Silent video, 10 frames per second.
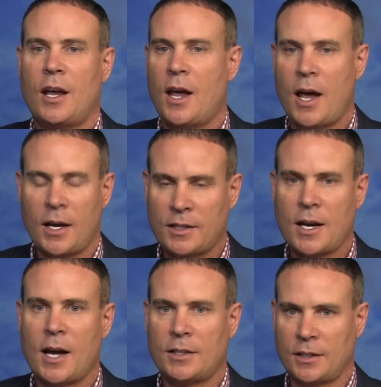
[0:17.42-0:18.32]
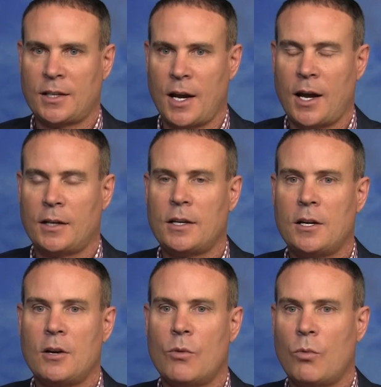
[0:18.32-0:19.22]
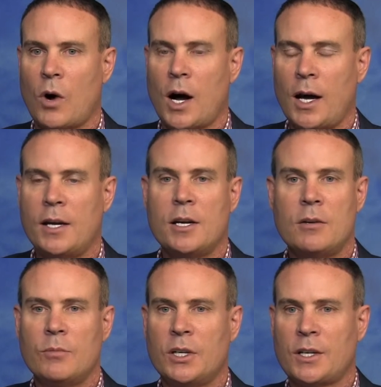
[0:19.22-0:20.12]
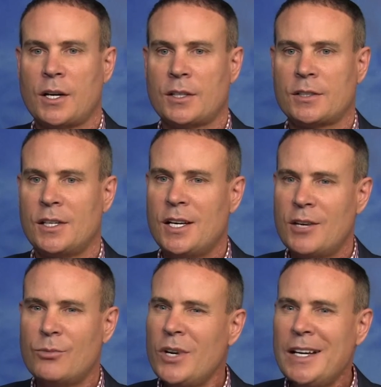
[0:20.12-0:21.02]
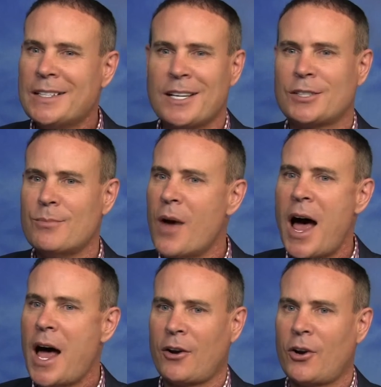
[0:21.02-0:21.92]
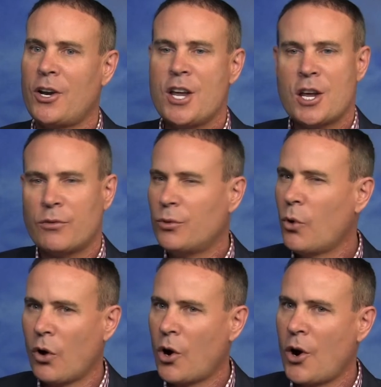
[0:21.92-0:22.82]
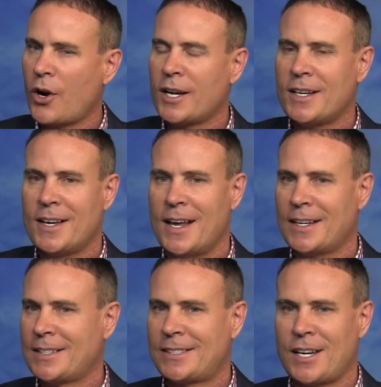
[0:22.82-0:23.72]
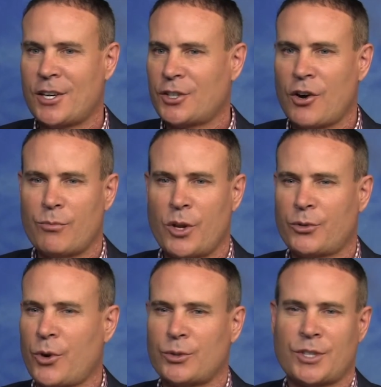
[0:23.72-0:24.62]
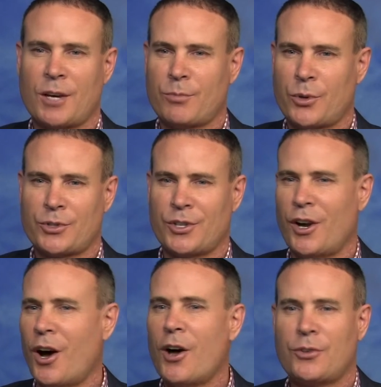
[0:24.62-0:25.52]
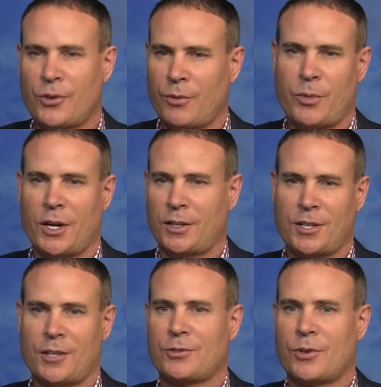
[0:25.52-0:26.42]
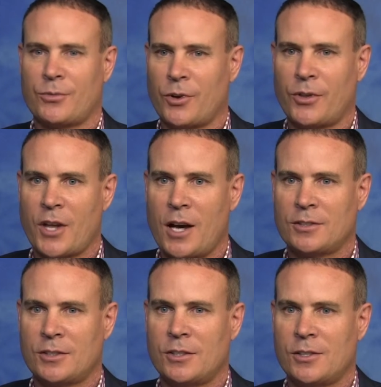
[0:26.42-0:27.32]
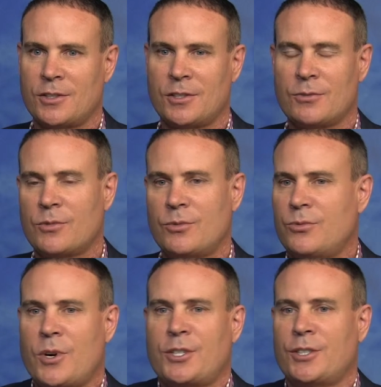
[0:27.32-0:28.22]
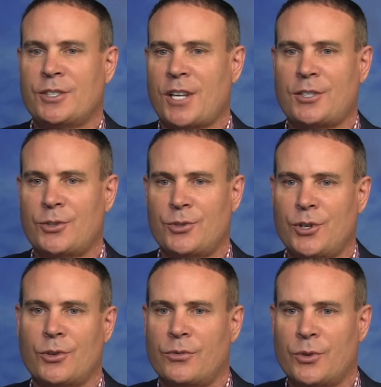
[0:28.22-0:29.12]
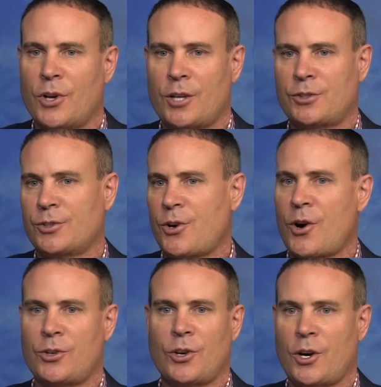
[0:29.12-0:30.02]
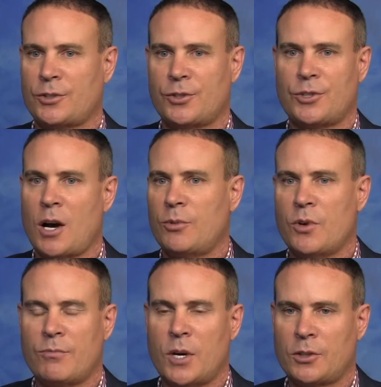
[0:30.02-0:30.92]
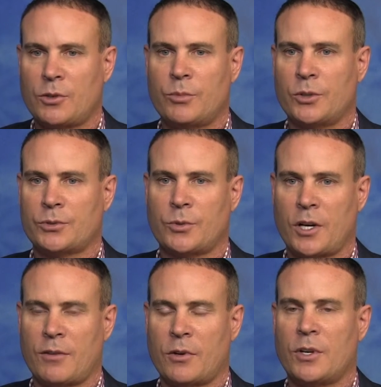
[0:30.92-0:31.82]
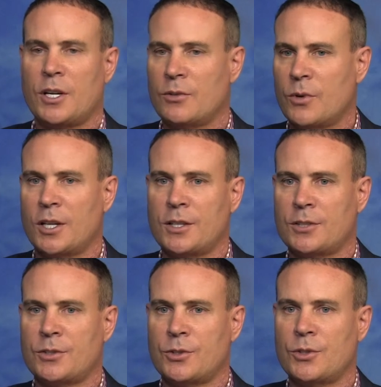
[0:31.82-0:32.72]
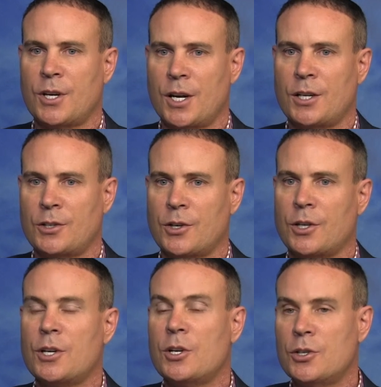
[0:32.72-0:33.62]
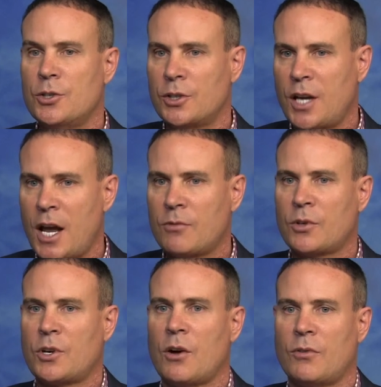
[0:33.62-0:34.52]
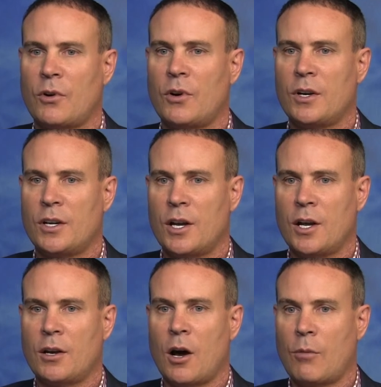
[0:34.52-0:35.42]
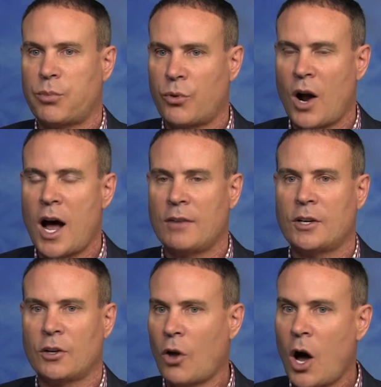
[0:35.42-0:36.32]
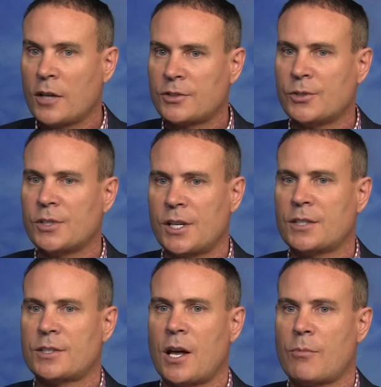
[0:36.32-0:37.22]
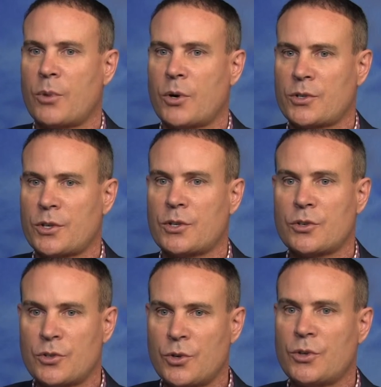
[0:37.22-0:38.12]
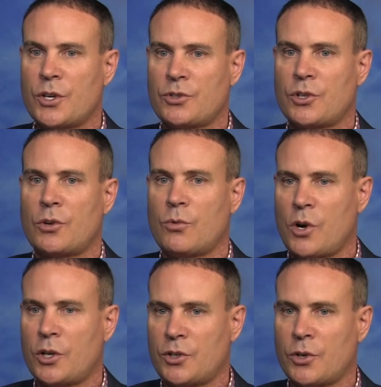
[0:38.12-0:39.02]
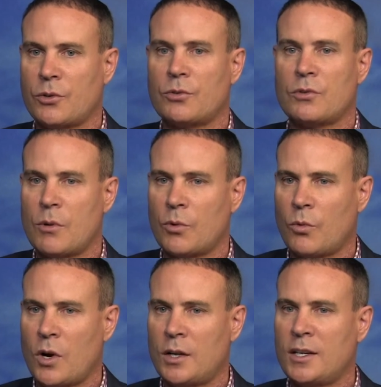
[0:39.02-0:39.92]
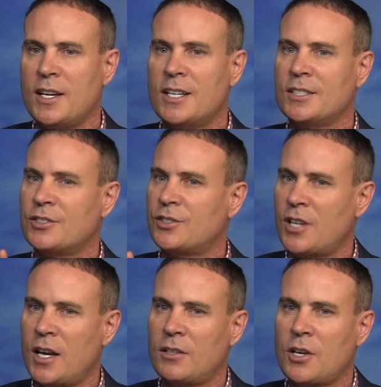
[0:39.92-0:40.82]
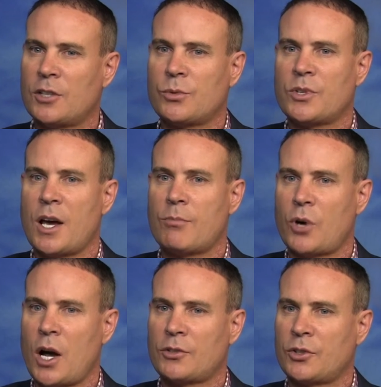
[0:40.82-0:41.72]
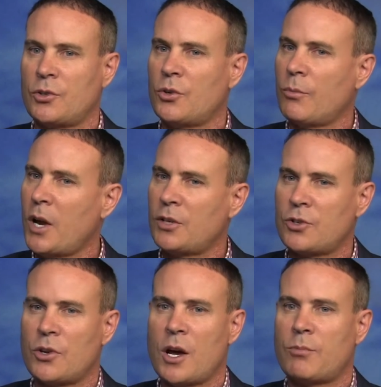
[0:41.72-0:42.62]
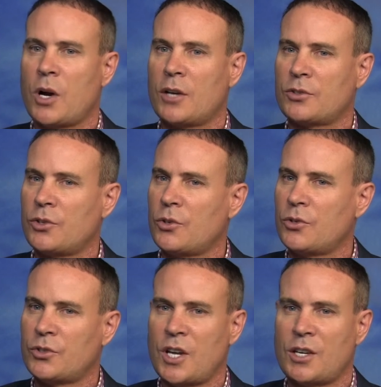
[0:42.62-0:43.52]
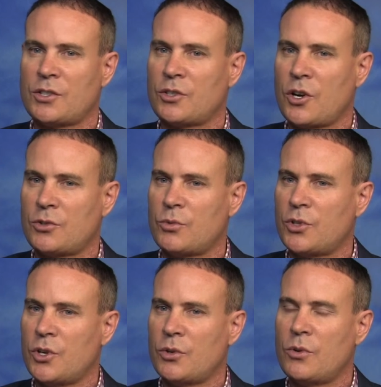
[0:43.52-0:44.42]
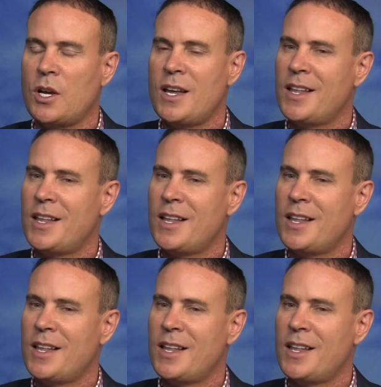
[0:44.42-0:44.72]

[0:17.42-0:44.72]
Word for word: heck yeah, you can. Why? Because it really doesn't matter if you're hurt and let's say the government throws that person under the penitentiary for a thousand years. Well, what good does that do you? If you lost your car, you lost your job, you have medical bills or whatever. It really doesn't do you any good. You can recover and a private lawsuit against that person. Two things you're going to want to do. Number one, stay in touch with that prosecutor, make sure that prosecutor stays in touch with you.